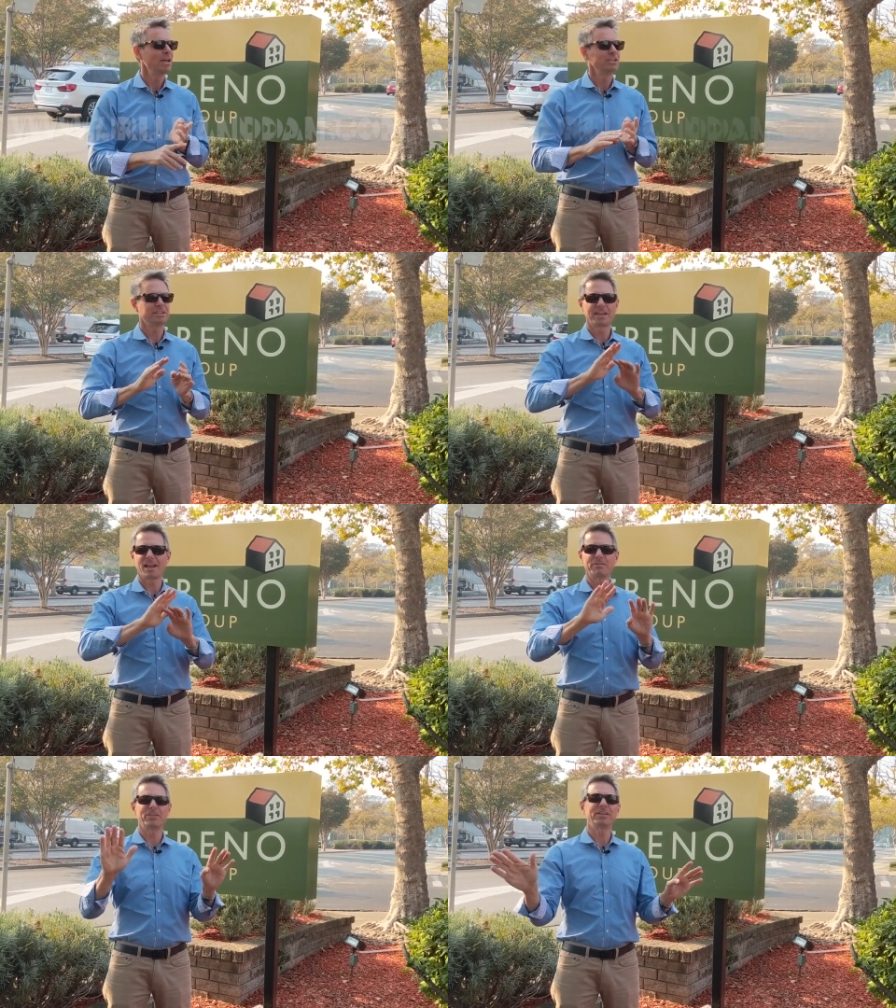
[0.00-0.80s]
You can get
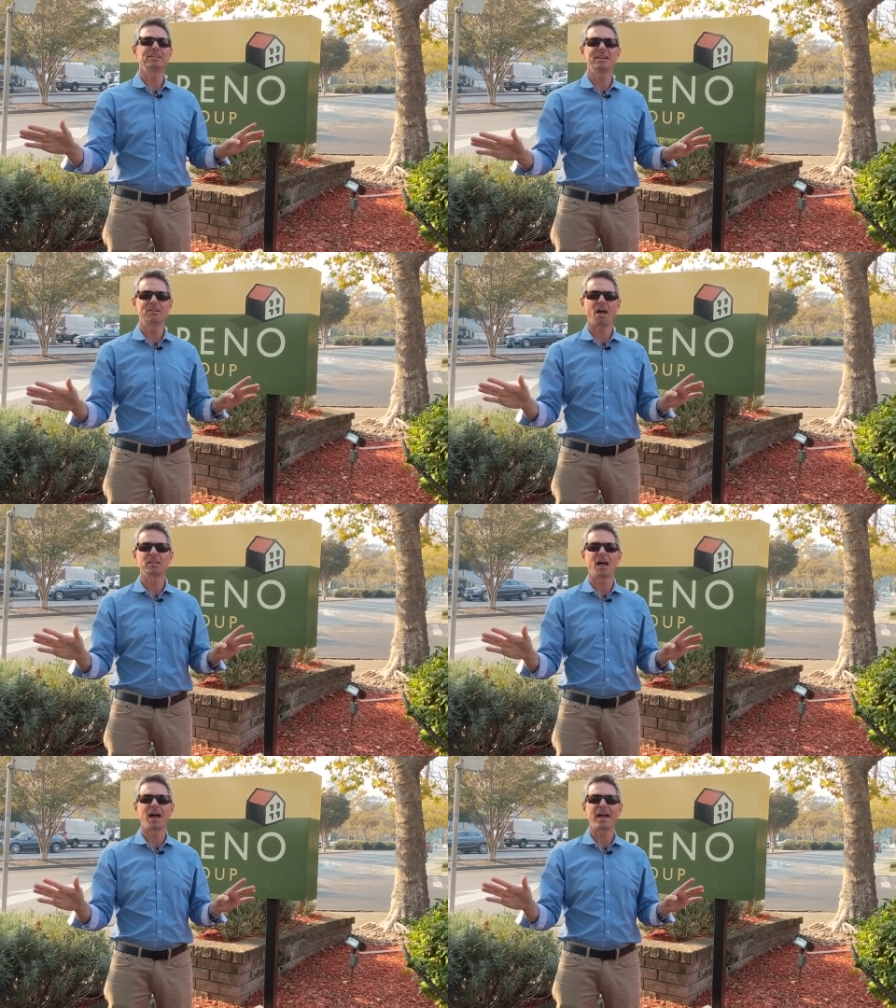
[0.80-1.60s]
everything you need
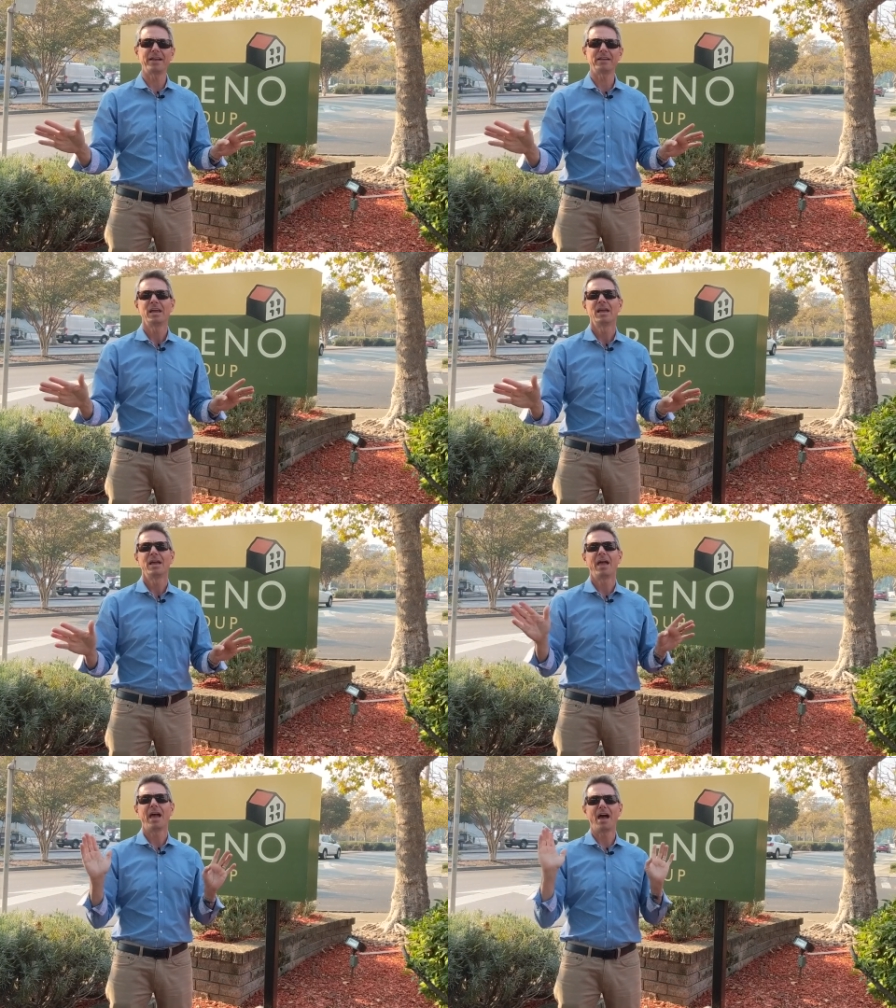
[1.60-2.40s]
online
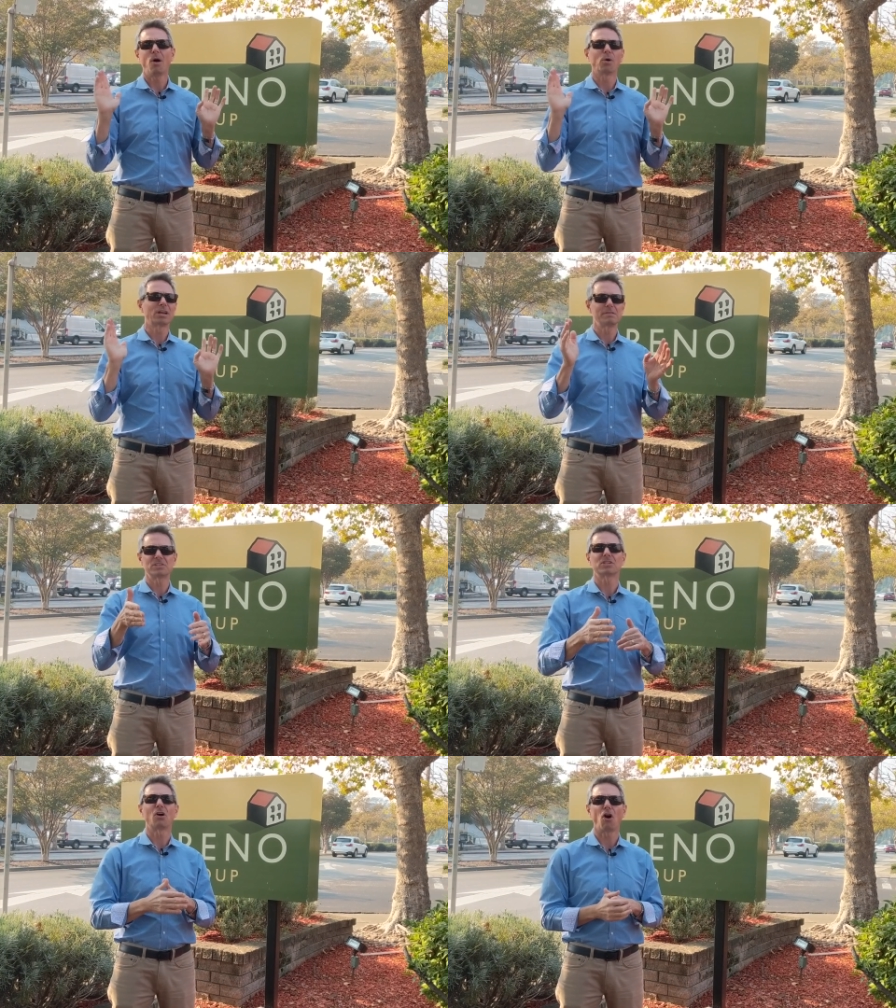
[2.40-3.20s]
or give us
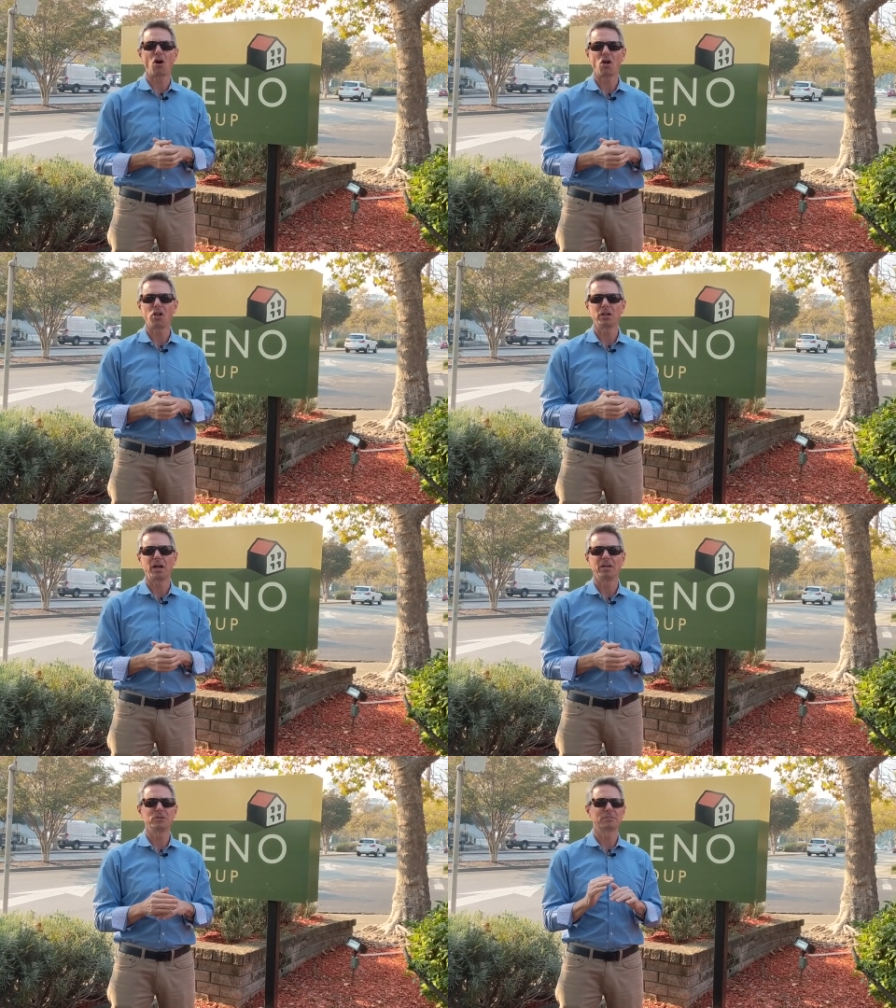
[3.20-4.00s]
a call.
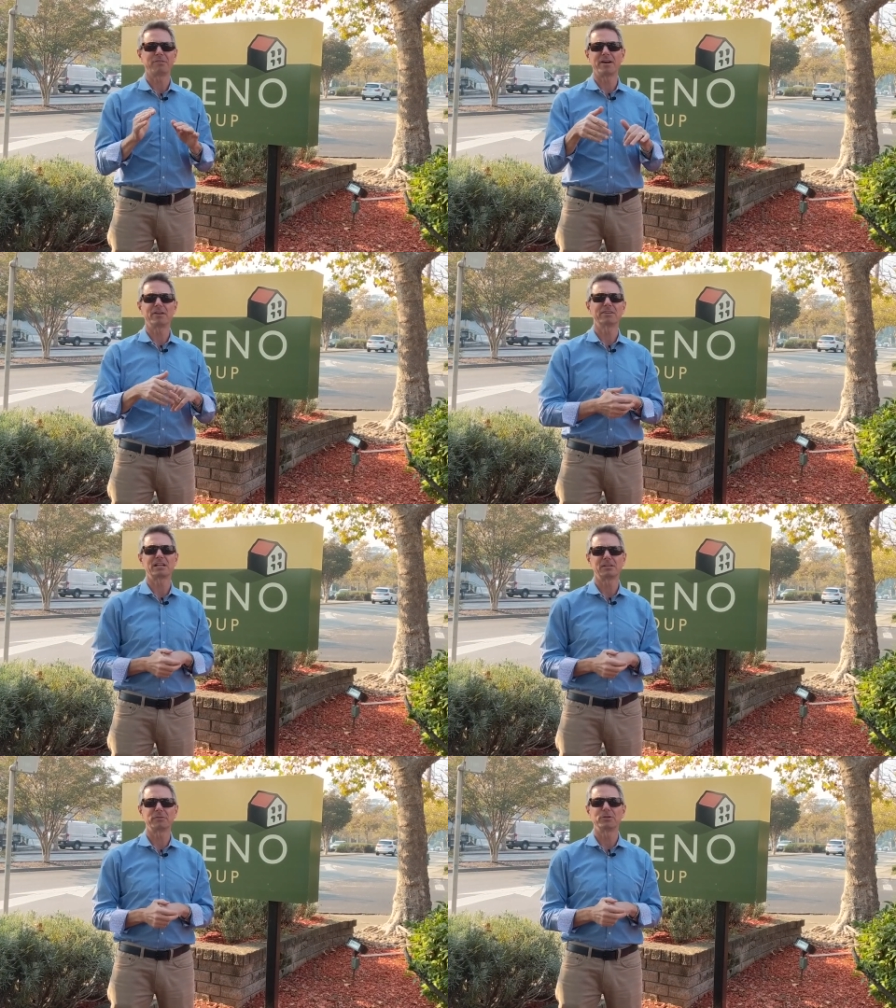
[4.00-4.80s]
You can find our
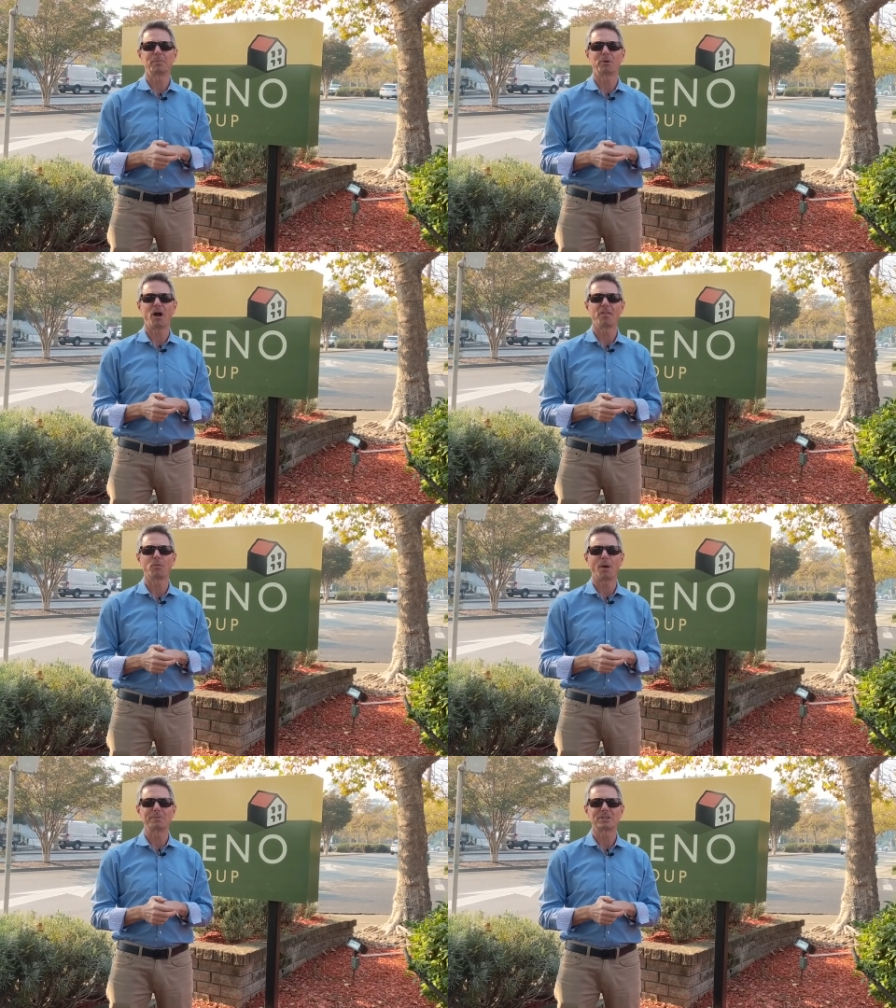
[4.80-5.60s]
telephone number on the
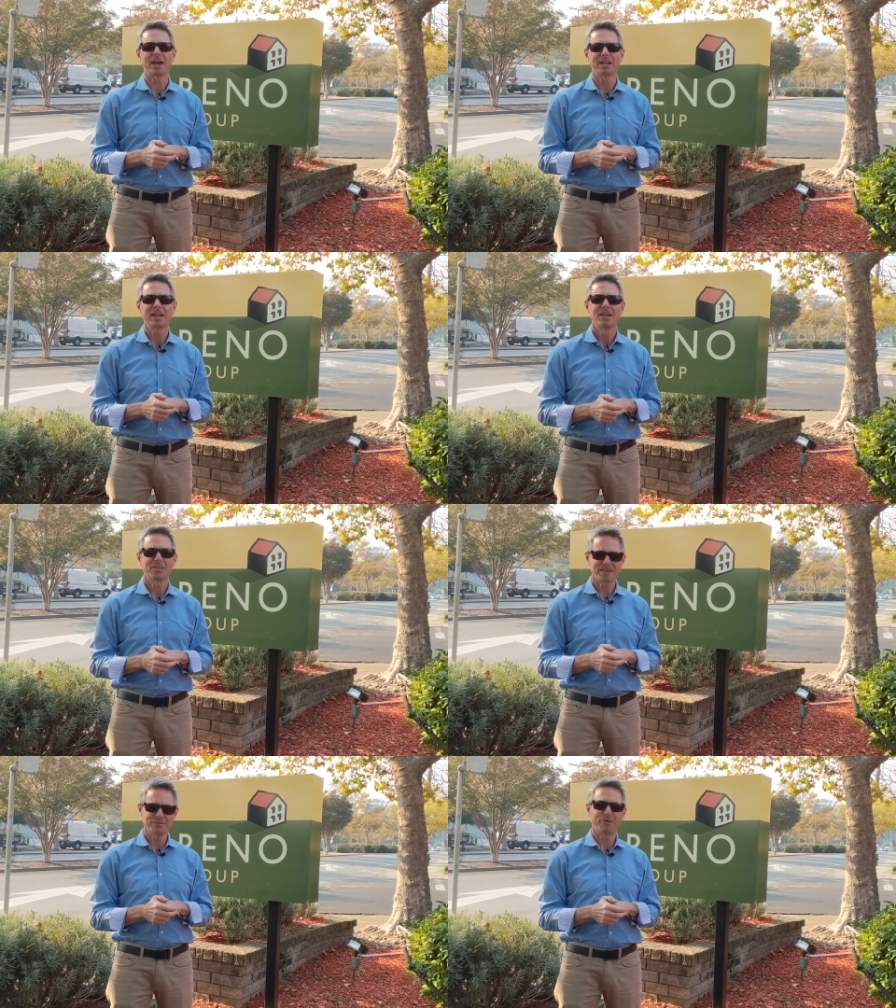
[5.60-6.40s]
website.
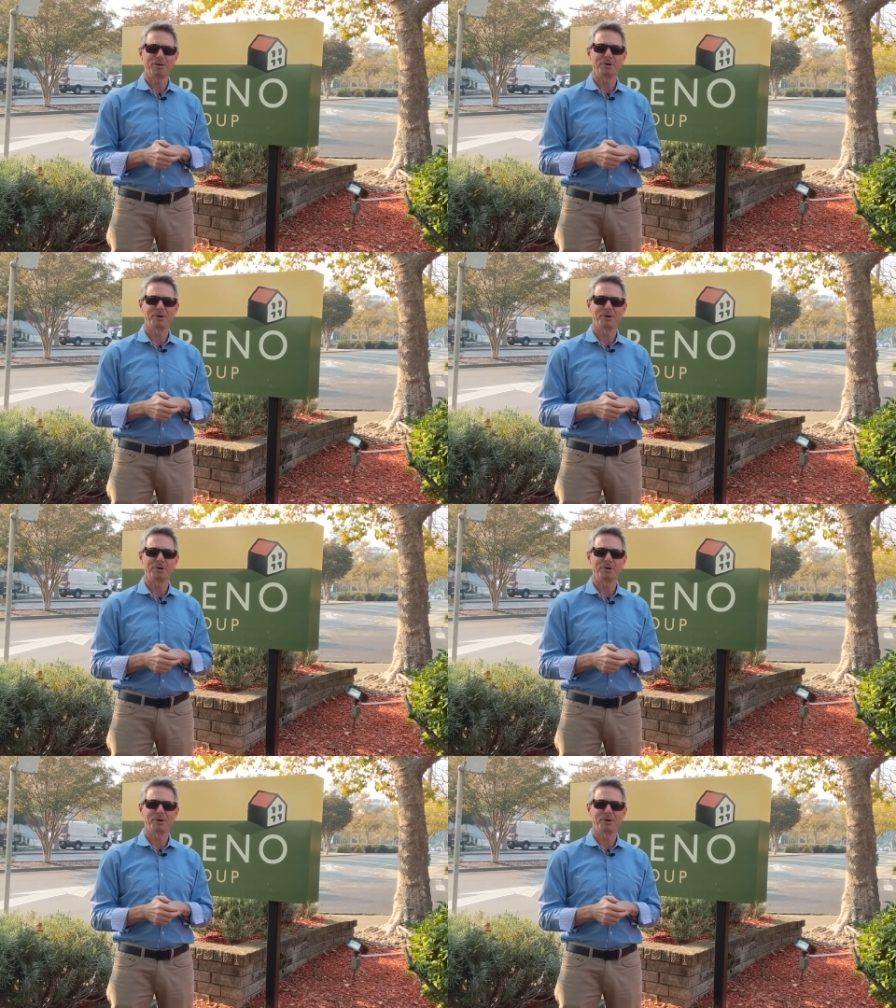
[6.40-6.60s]
Thank you very